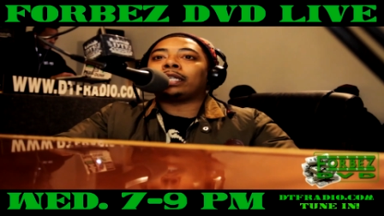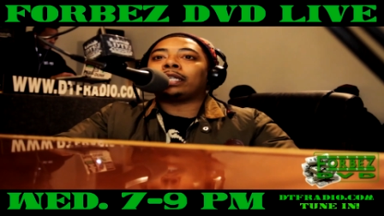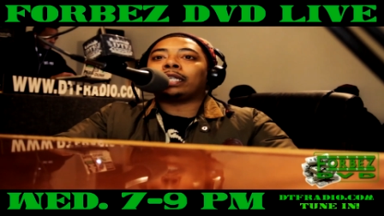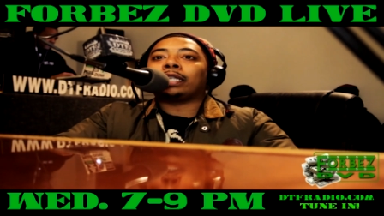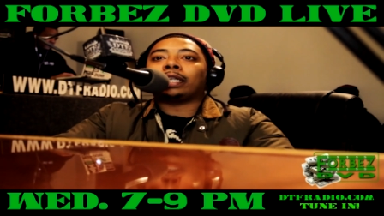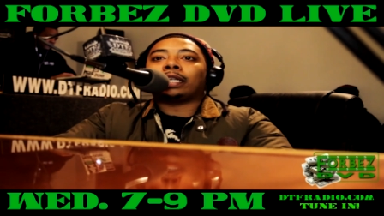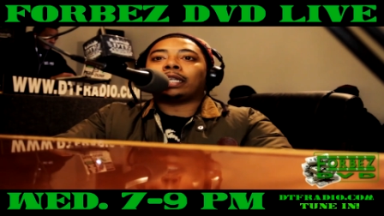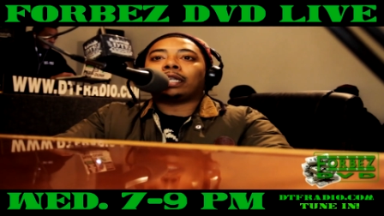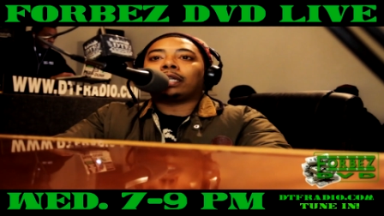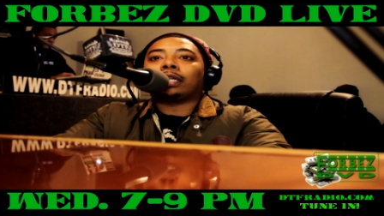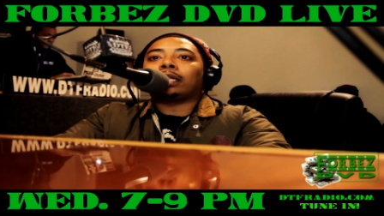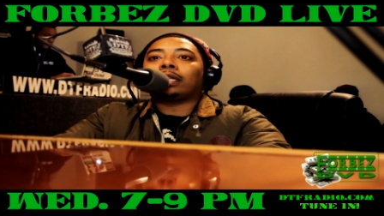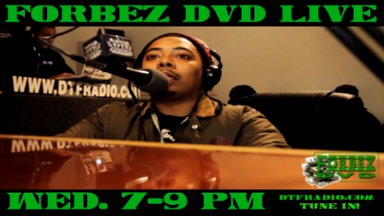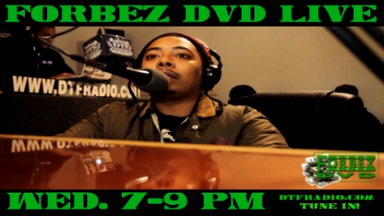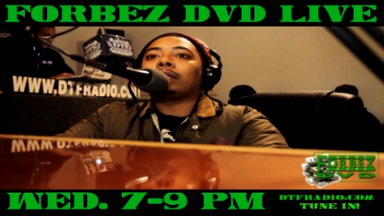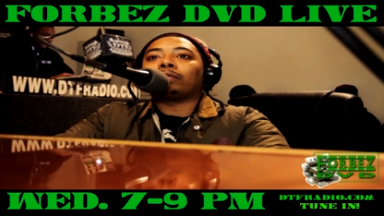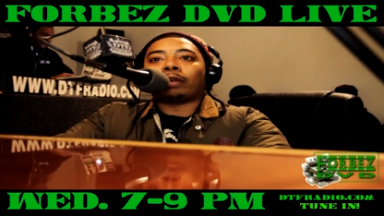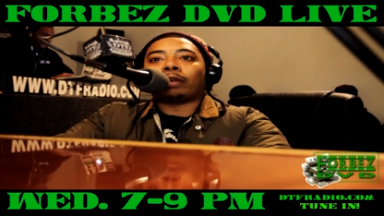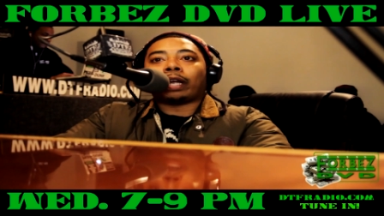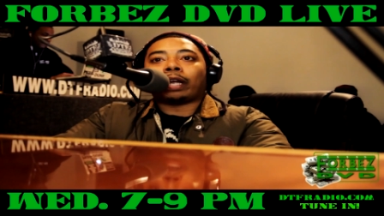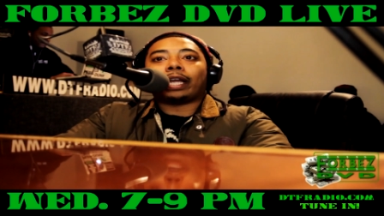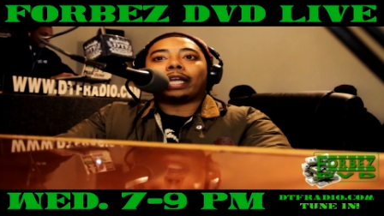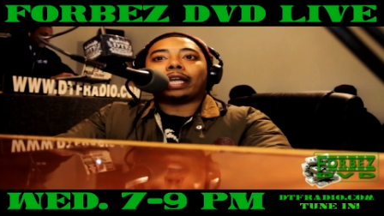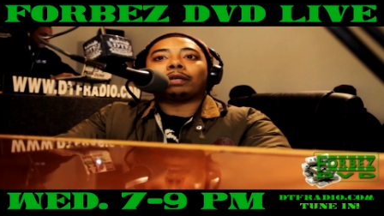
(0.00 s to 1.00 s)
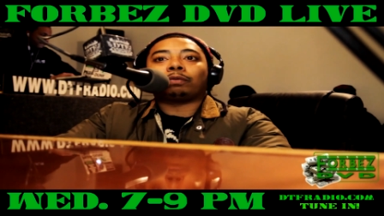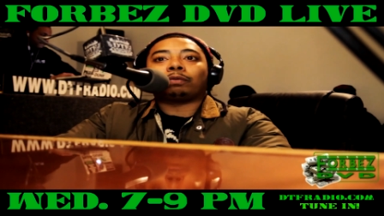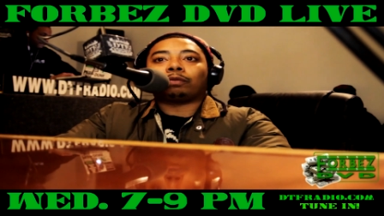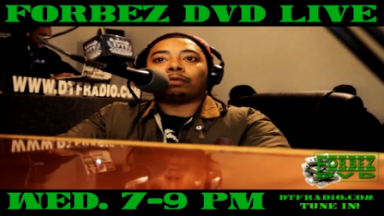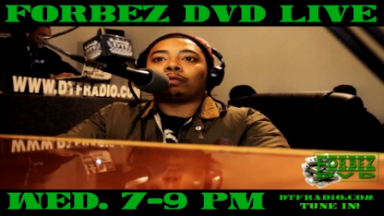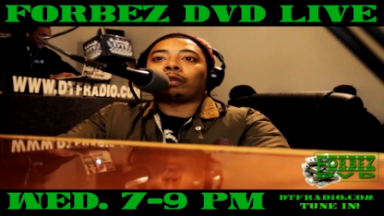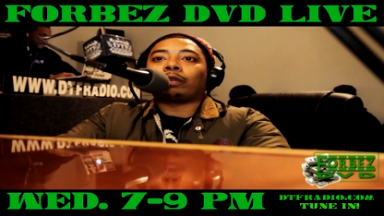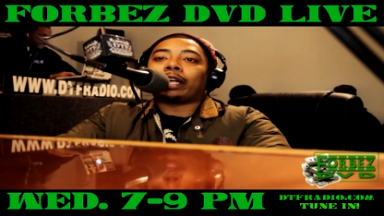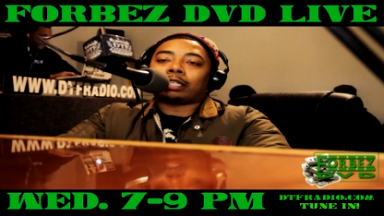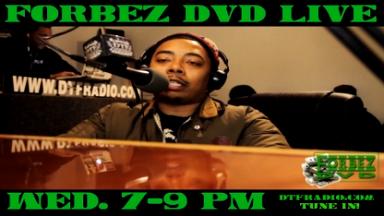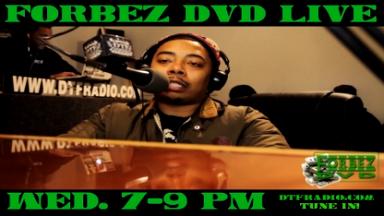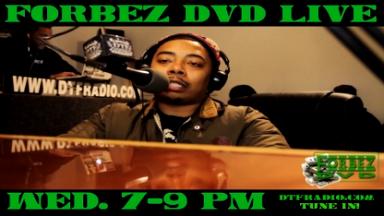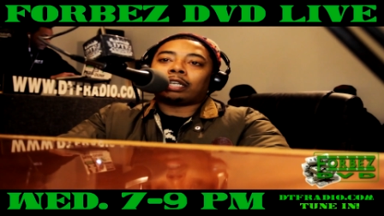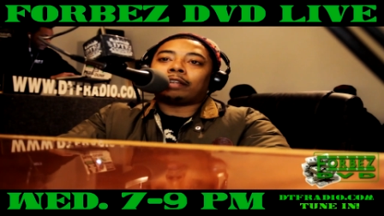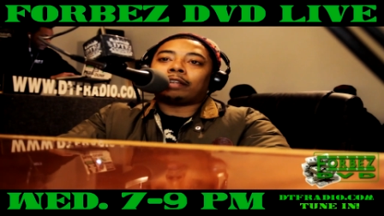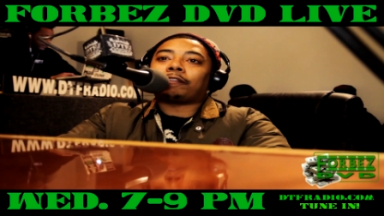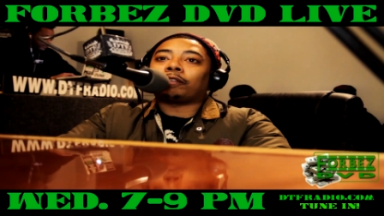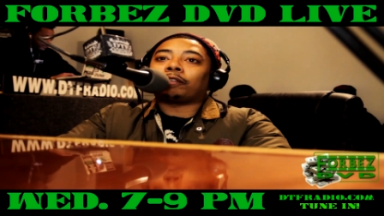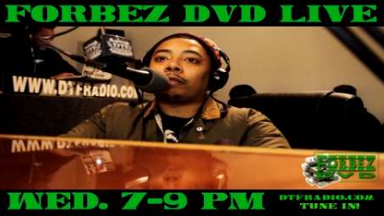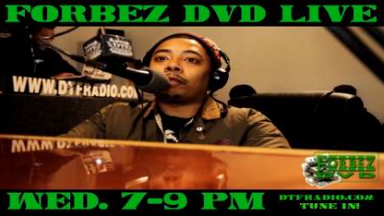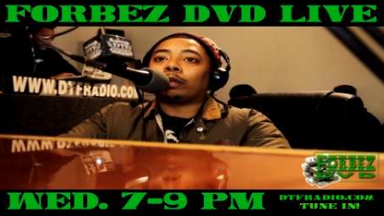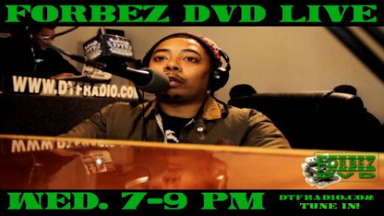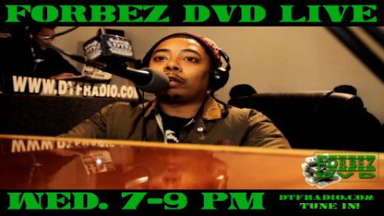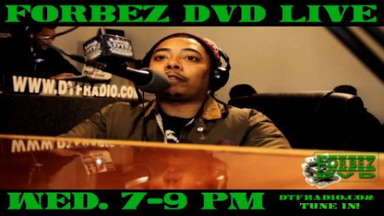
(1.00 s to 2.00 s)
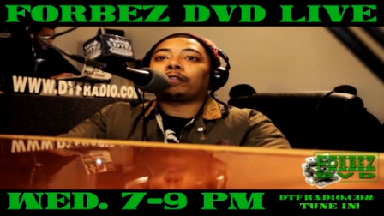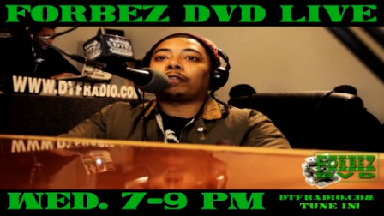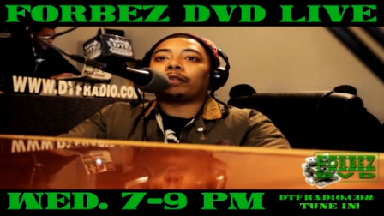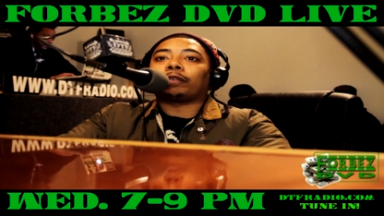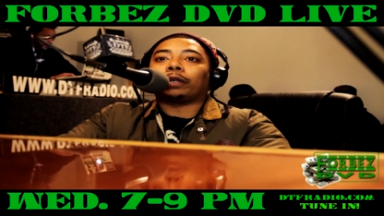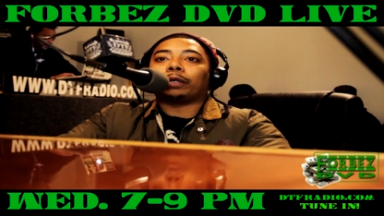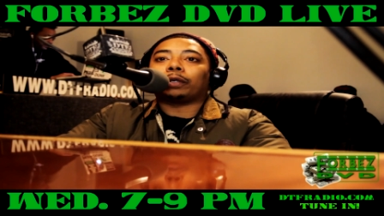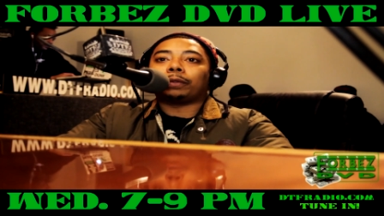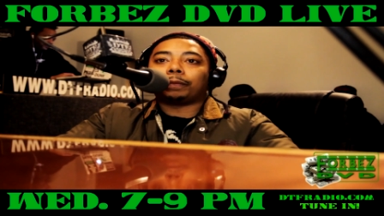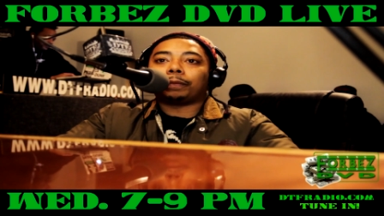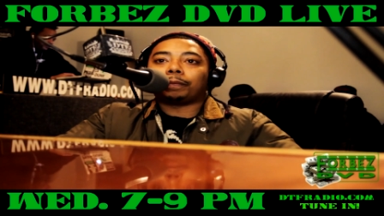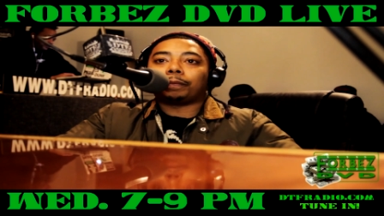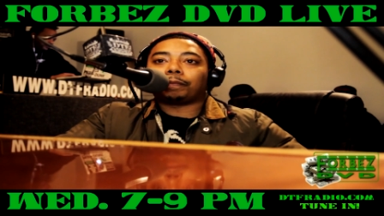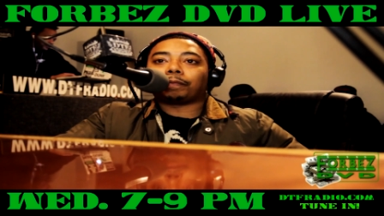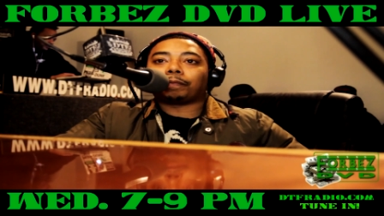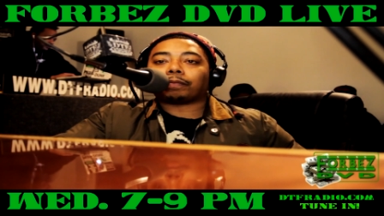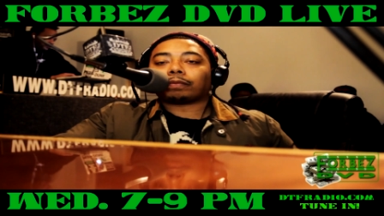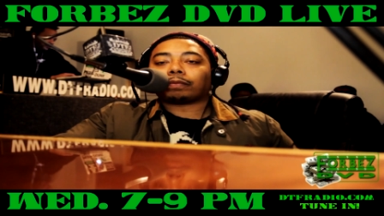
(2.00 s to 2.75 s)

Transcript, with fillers: It was lit for real. Right, for real. right, it's lit for real, for real. So,